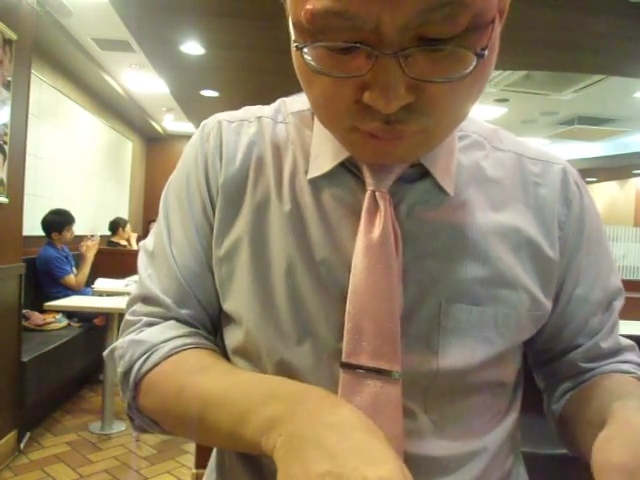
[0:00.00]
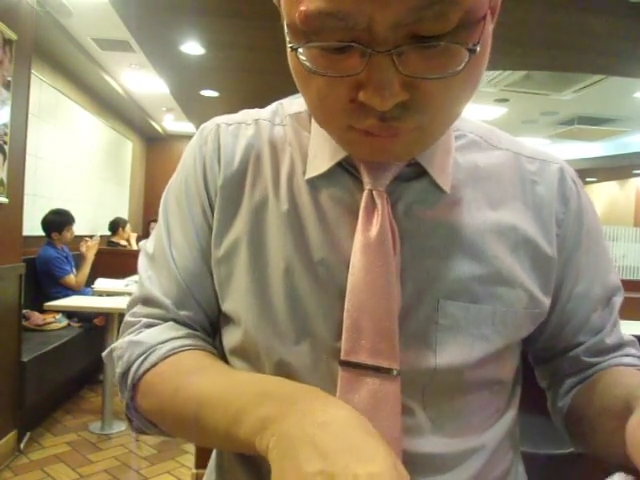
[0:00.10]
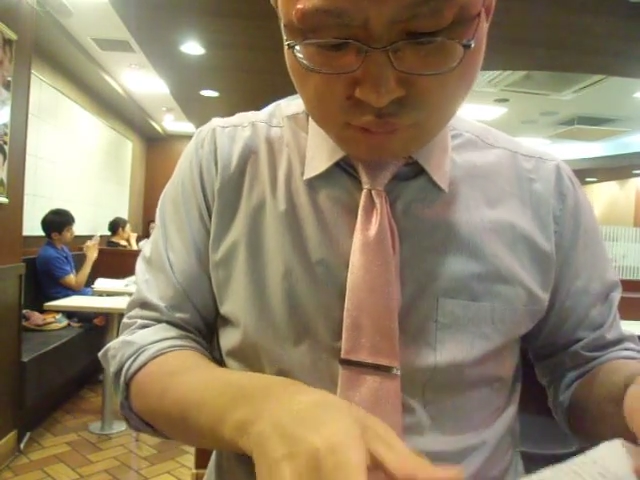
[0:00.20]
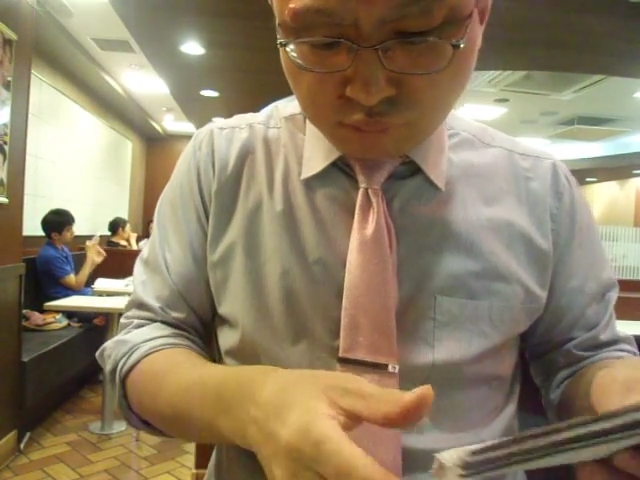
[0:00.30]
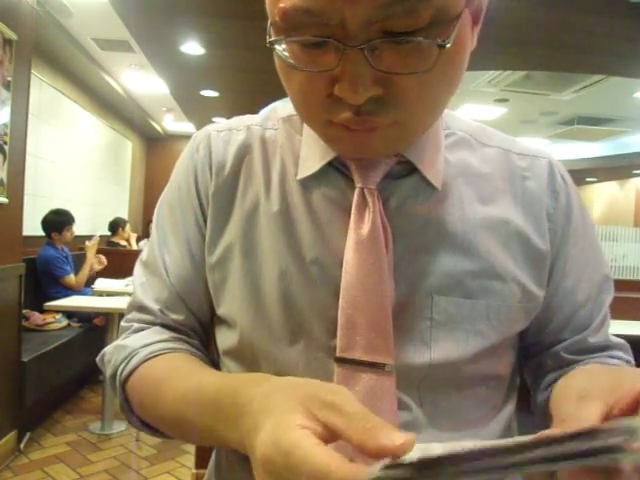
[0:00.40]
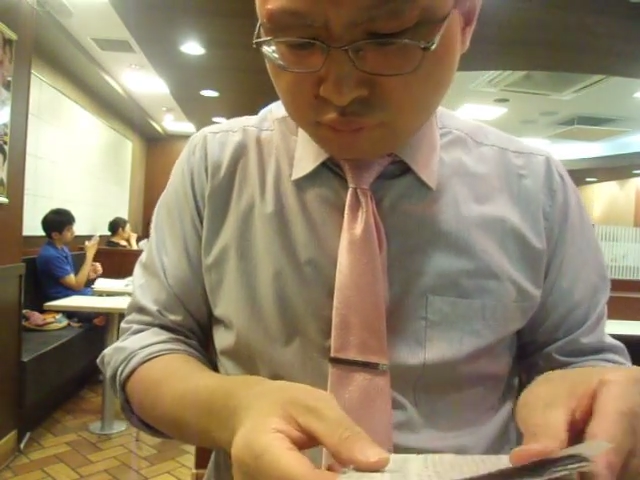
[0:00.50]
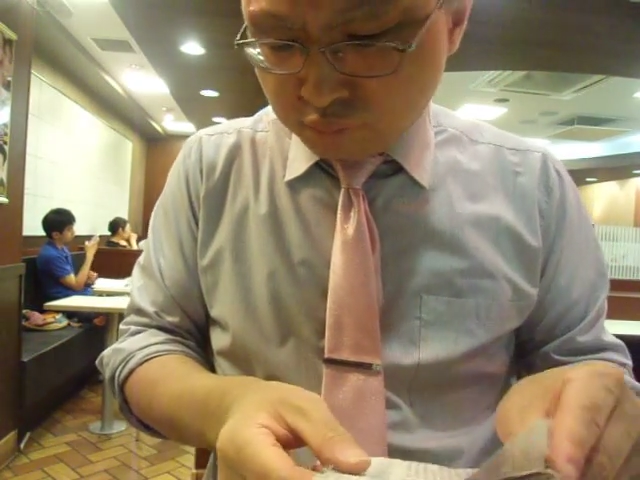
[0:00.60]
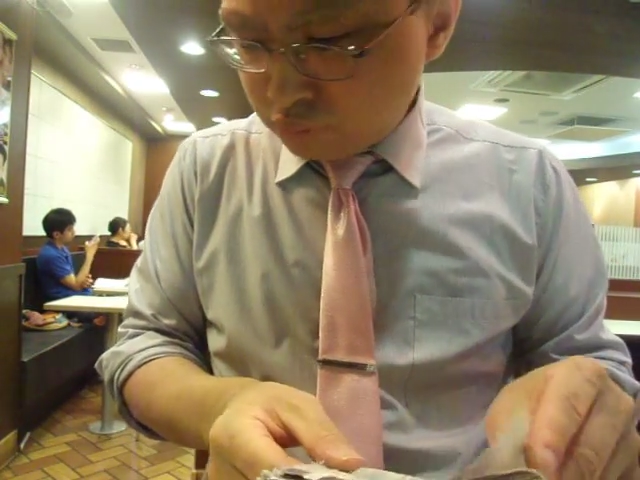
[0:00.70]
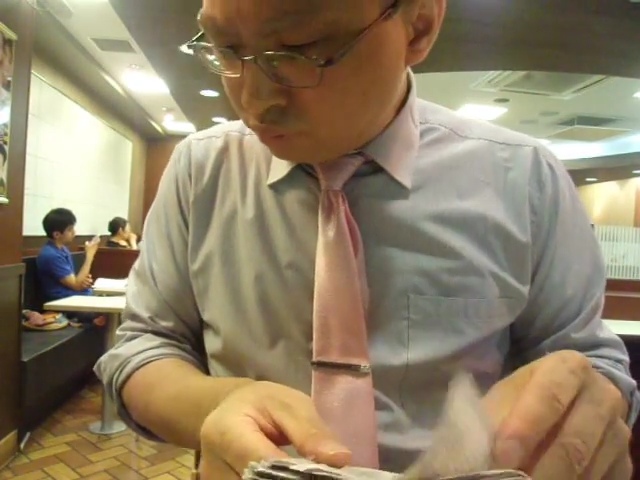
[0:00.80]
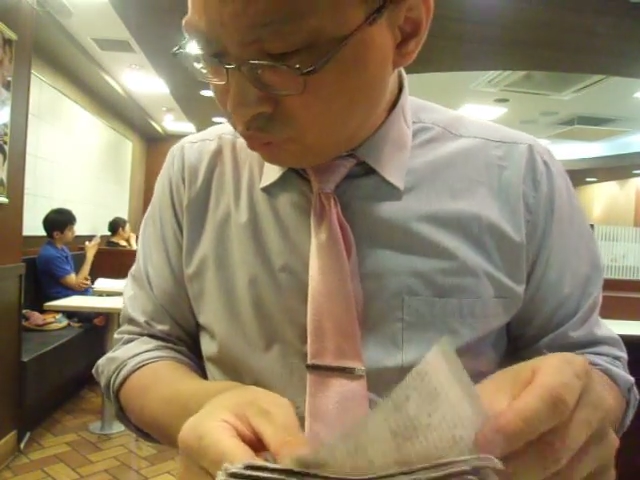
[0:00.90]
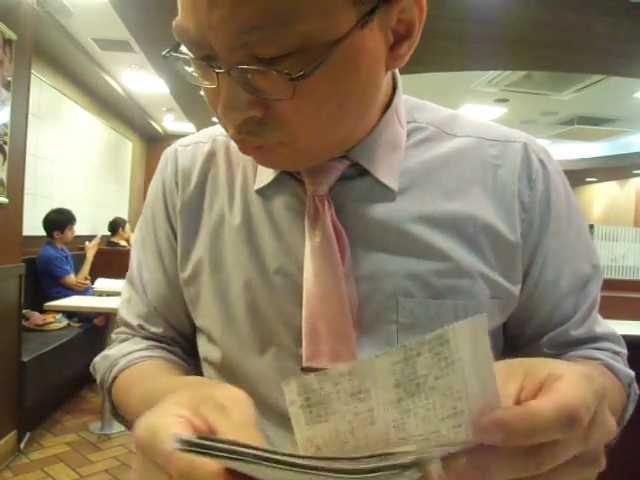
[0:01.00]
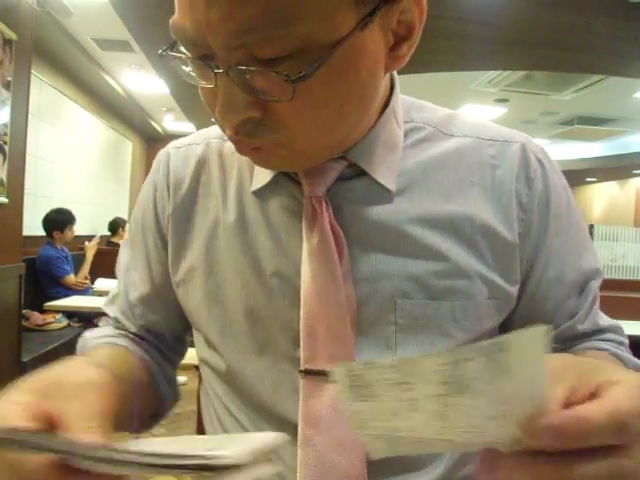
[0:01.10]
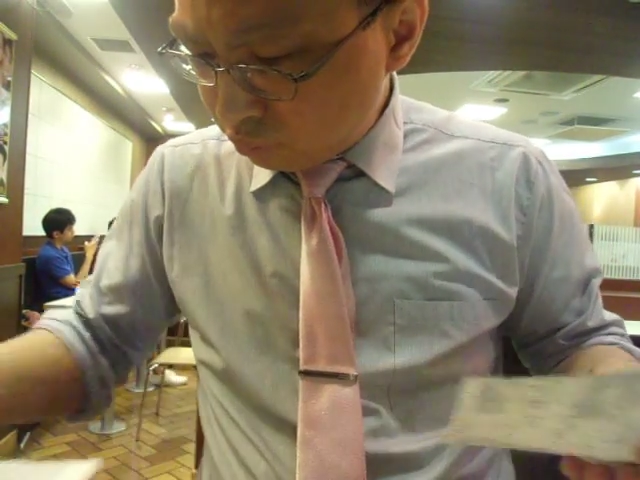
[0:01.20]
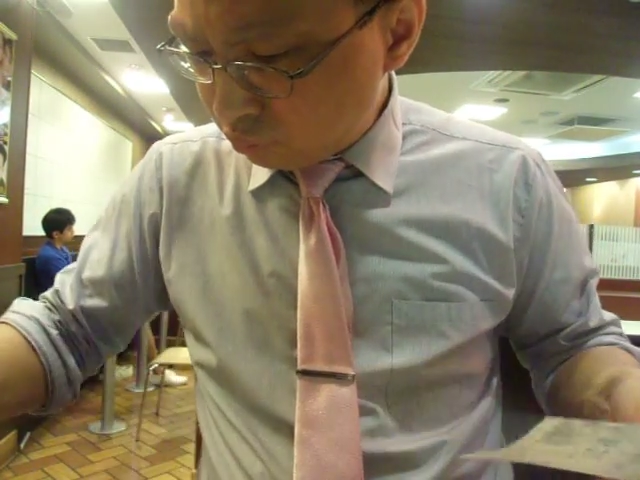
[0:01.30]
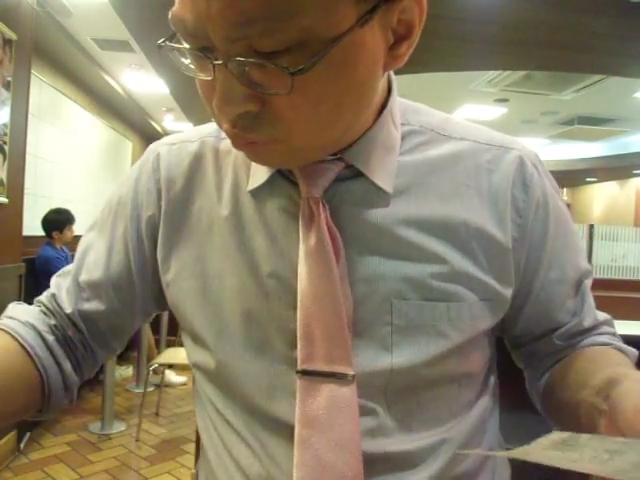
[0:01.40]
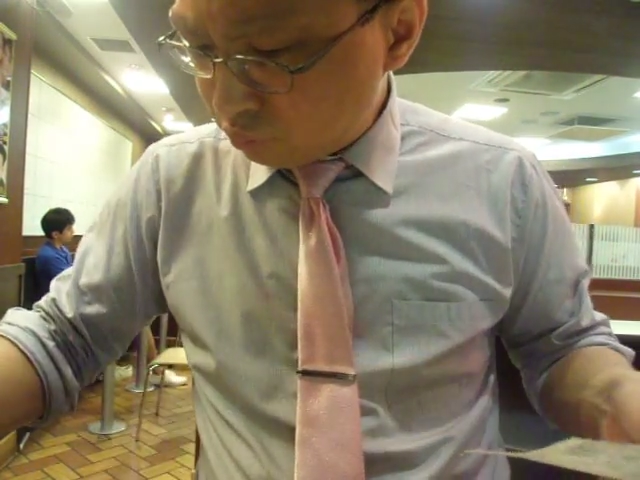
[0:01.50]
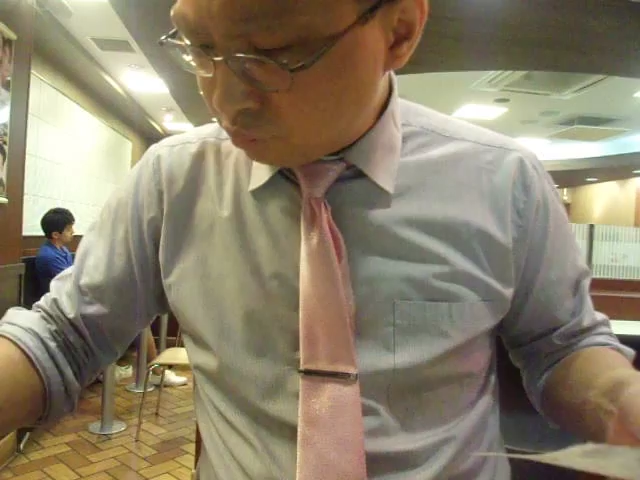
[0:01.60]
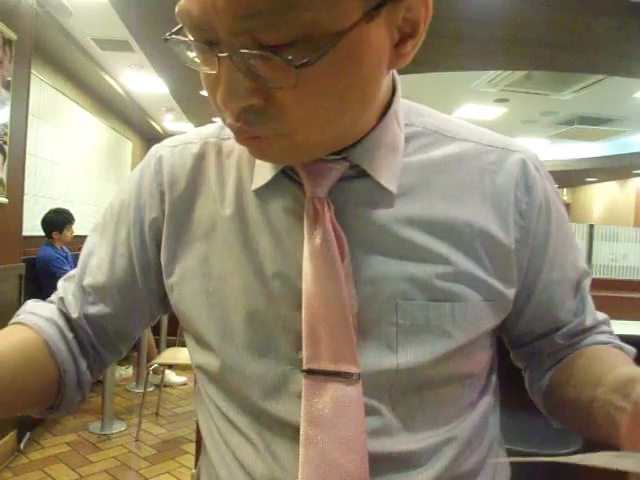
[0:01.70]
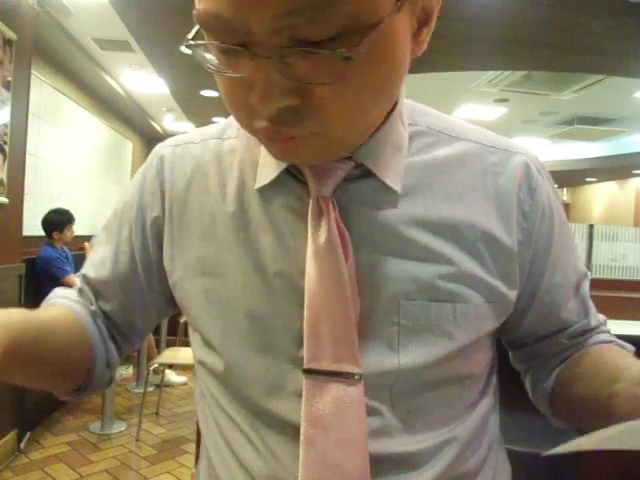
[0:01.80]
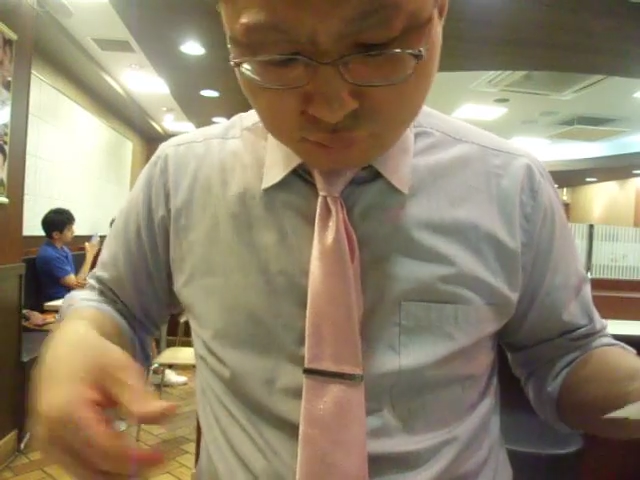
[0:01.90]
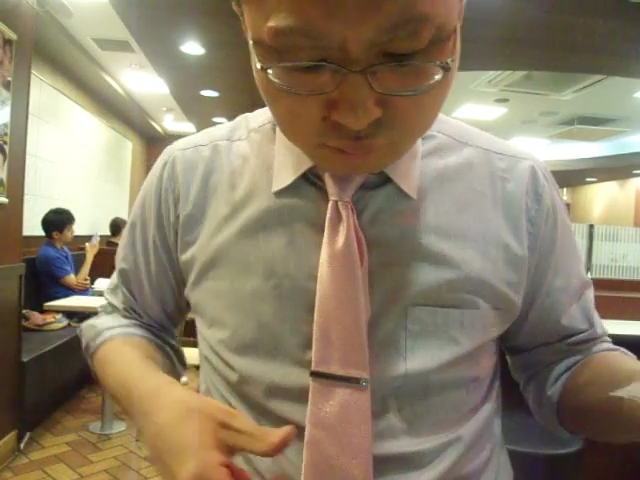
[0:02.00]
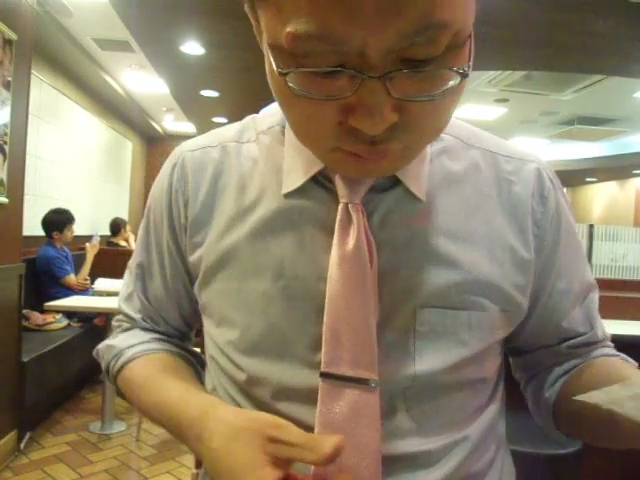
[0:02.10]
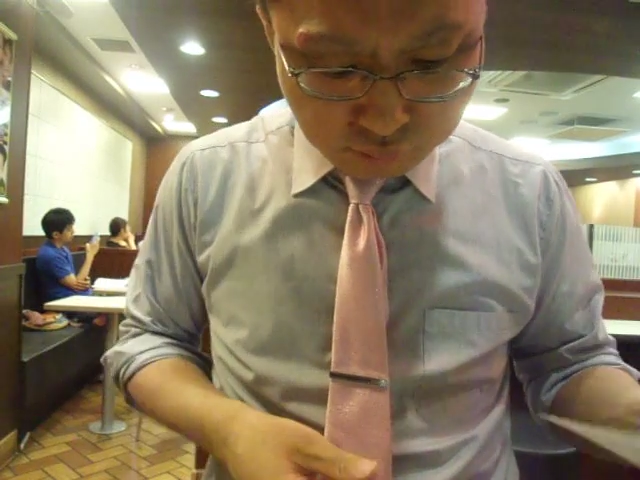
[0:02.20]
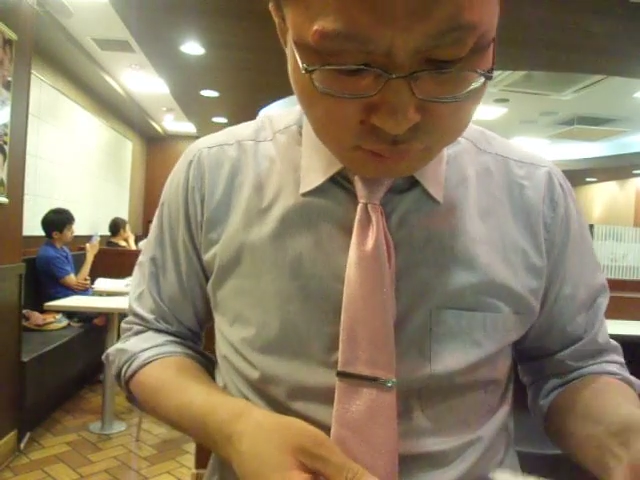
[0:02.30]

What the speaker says: with psi j, that's just the